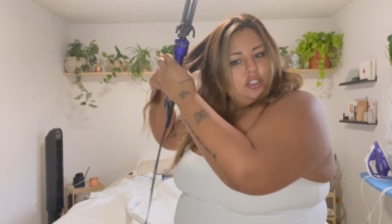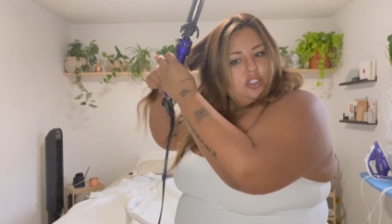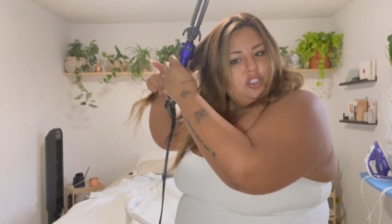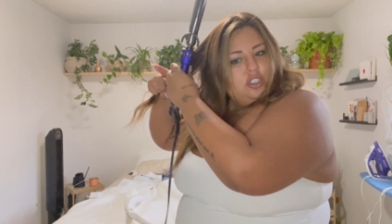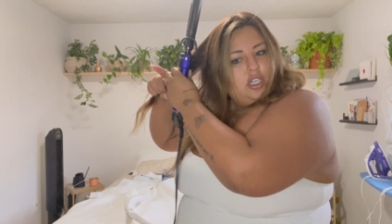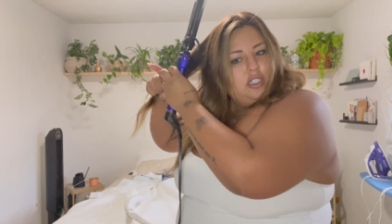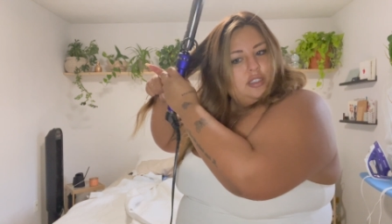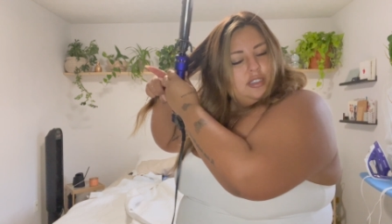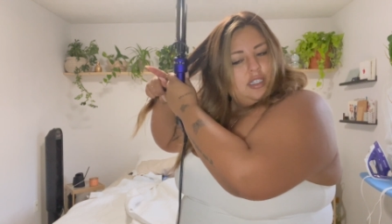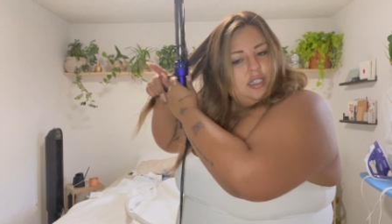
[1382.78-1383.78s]

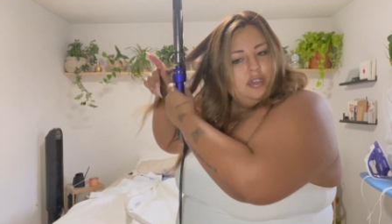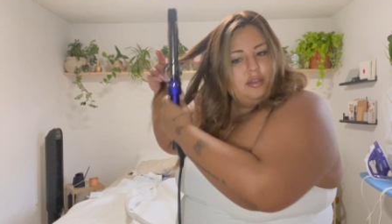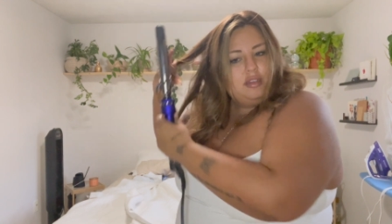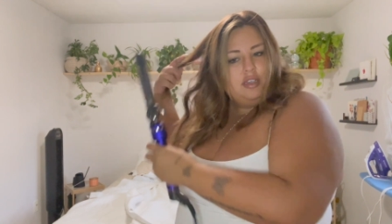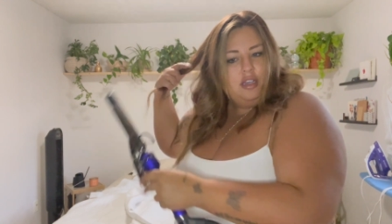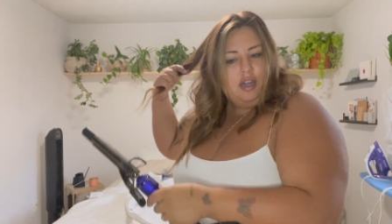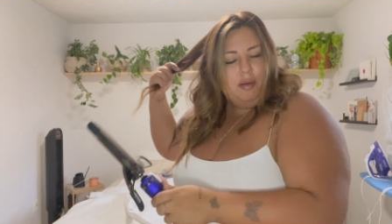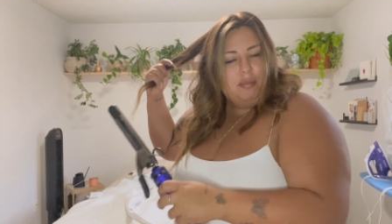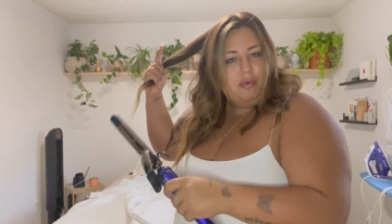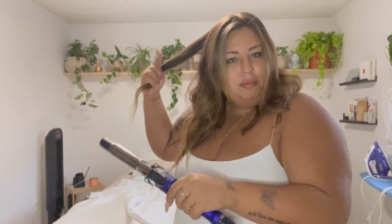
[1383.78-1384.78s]
just a
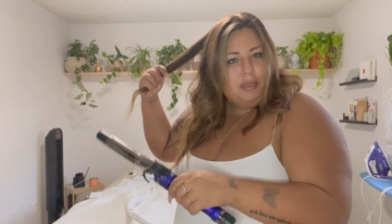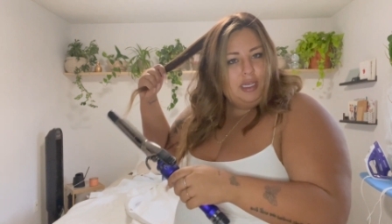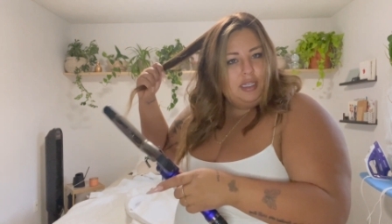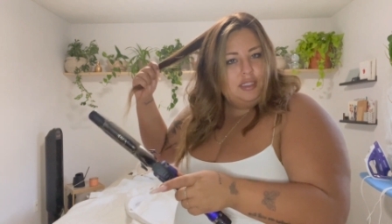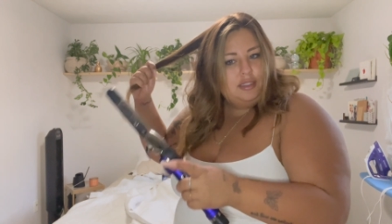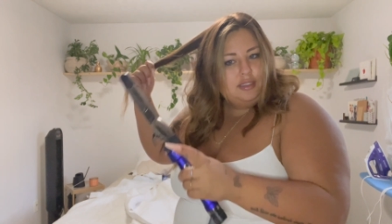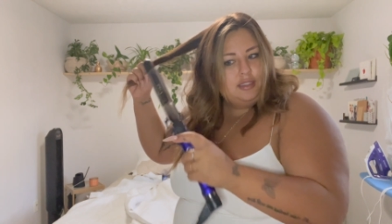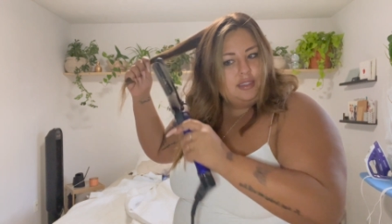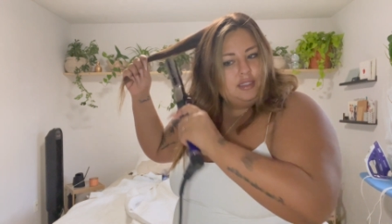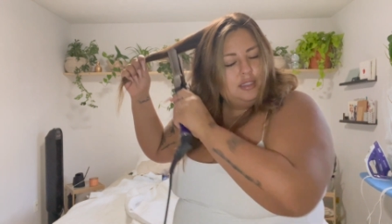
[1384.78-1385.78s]
couple
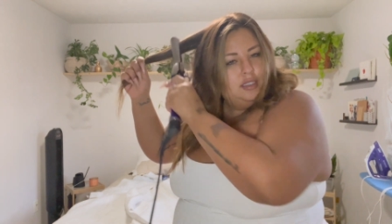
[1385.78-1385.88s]
minutes